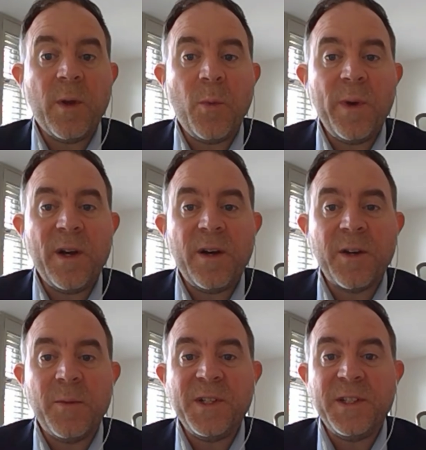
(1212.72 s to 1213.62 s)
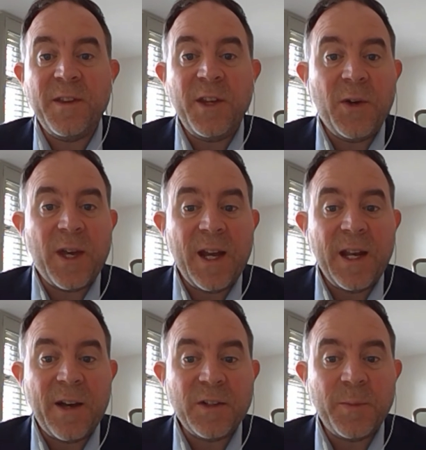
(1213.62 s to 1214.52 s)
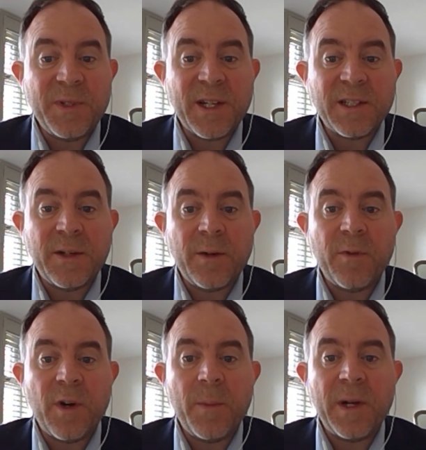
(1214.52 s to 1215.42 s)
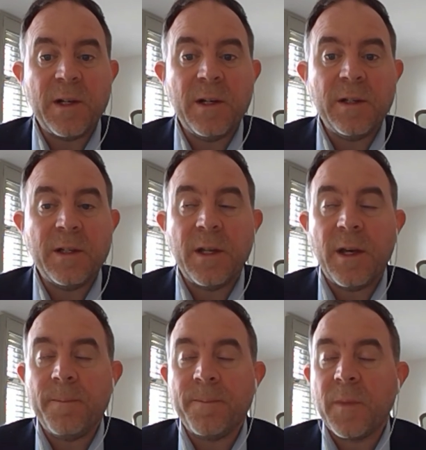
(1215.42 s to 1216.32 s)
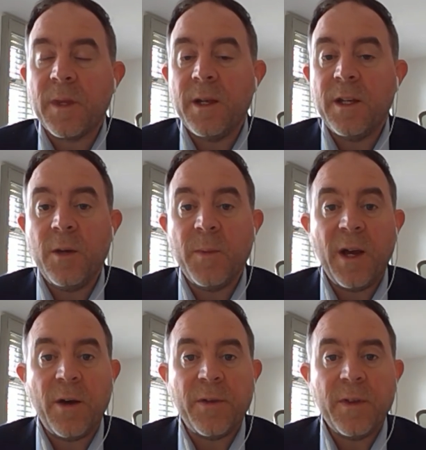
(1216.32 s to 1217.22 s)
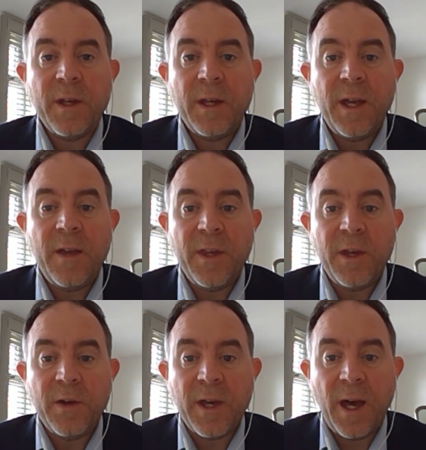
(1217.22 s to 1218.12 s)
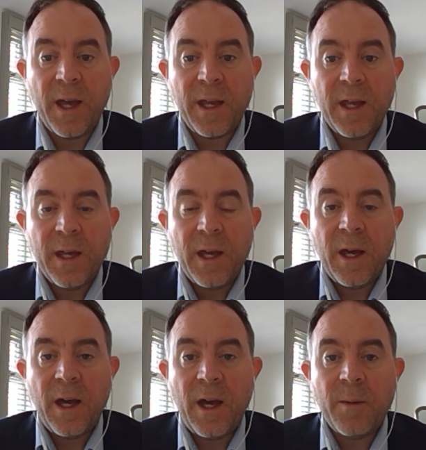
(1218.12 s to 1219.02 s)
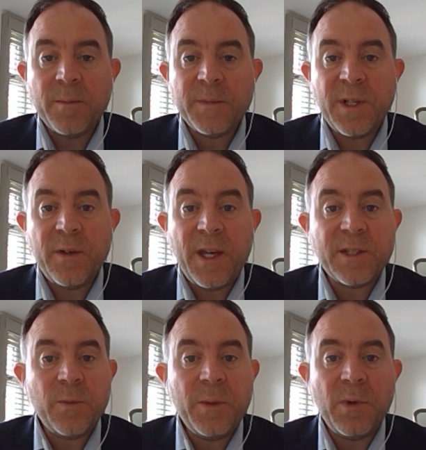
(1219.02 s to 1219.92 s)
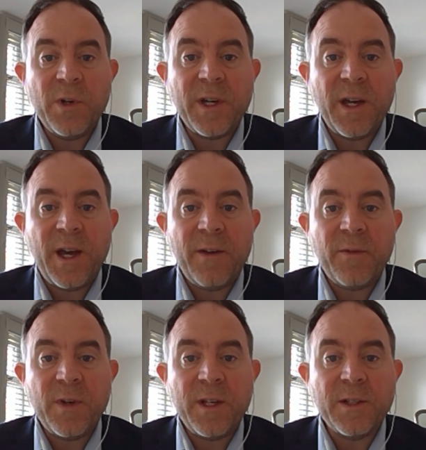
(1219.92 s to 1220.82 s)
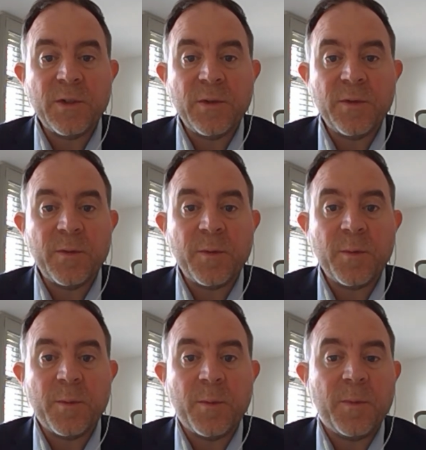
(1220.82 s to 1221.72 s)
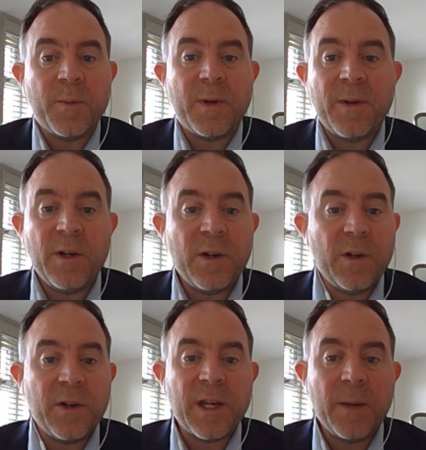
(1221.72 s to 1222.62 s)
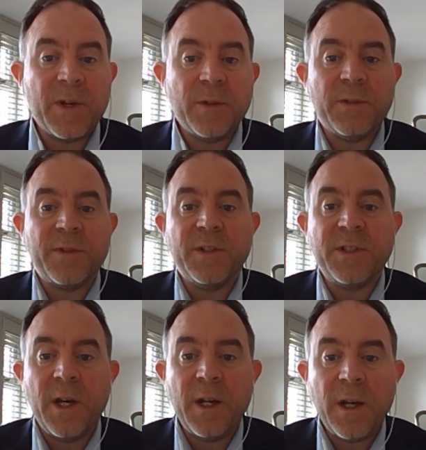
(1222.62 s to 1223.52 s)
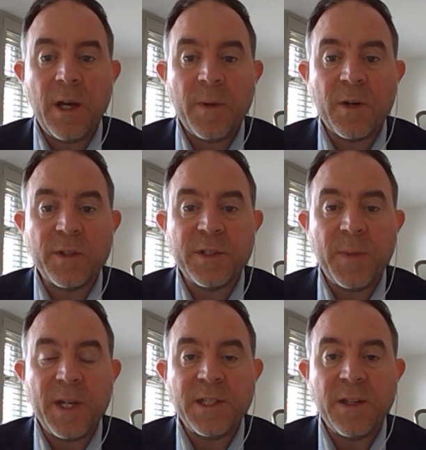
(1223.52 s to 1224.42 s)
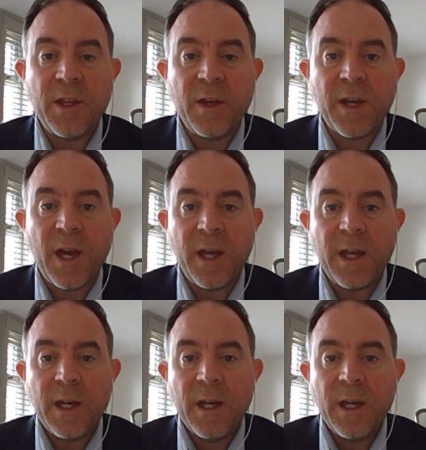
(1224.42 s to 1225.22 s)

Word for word: know, we are commissioned in the U K now to protect, you know, environmental and um, and human health in the U K. Um, so yes, we will look at every sort of you know, look, look at chemicals of concern um, across the piece in the U K.